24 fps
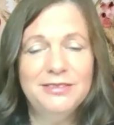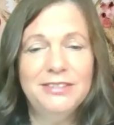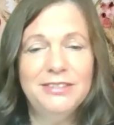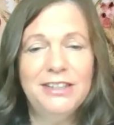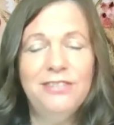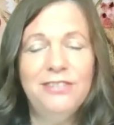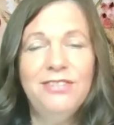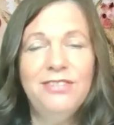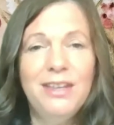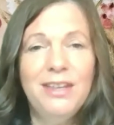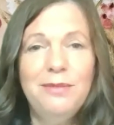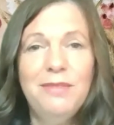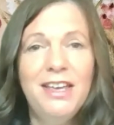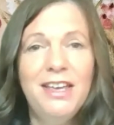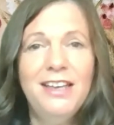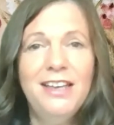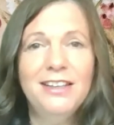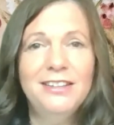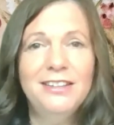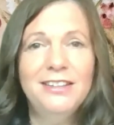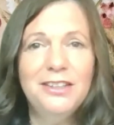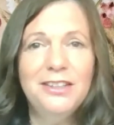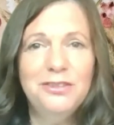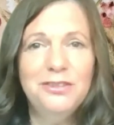If they make
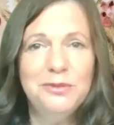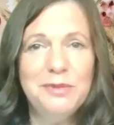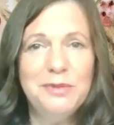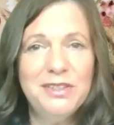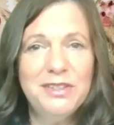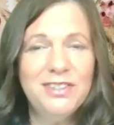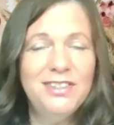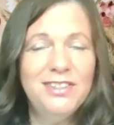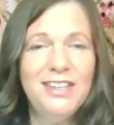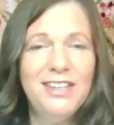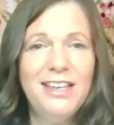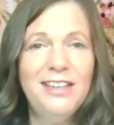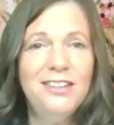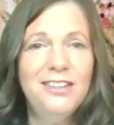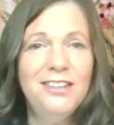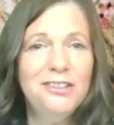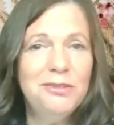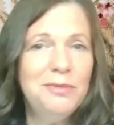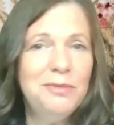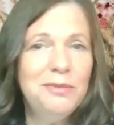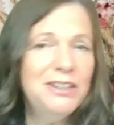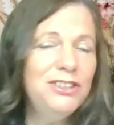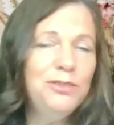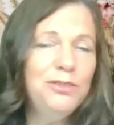another mistake, they're
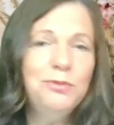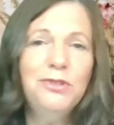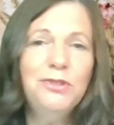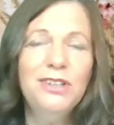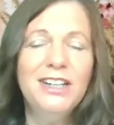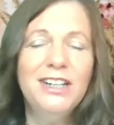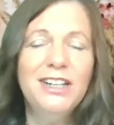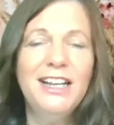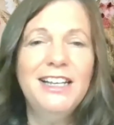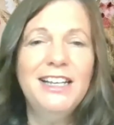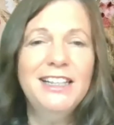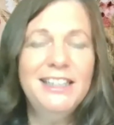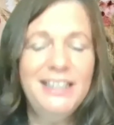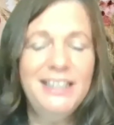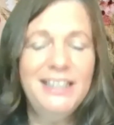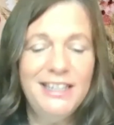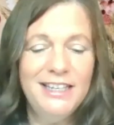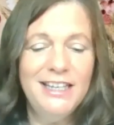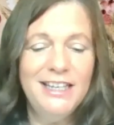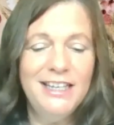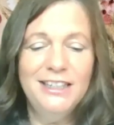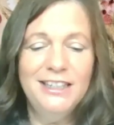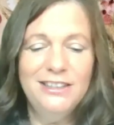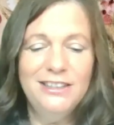much more likely
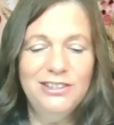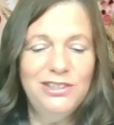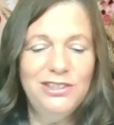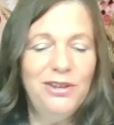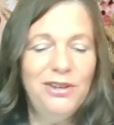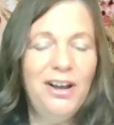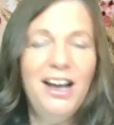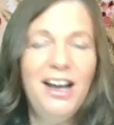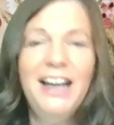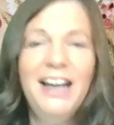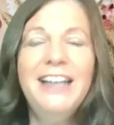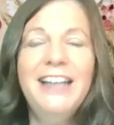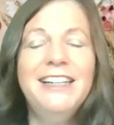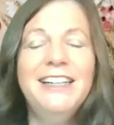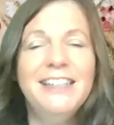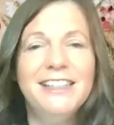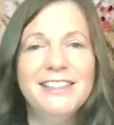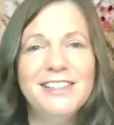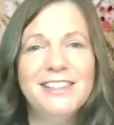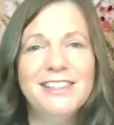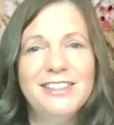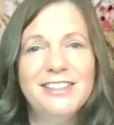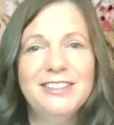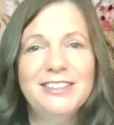to hide
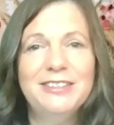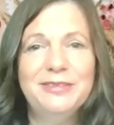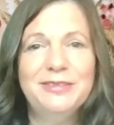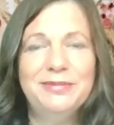it,